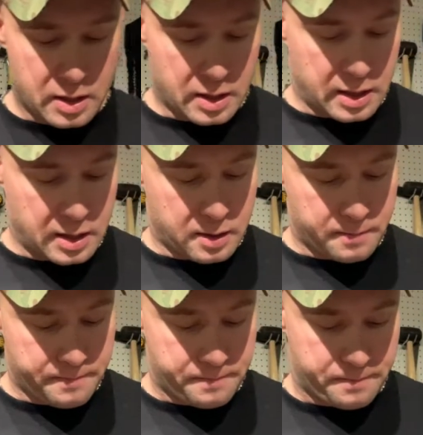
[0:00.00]

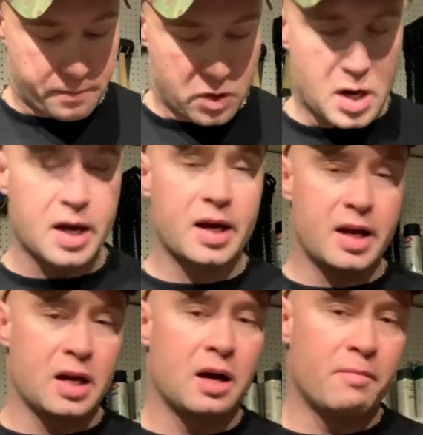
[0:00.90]
You're not gonna
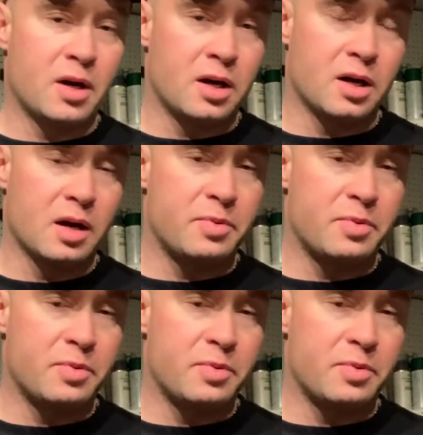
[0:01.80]
get hung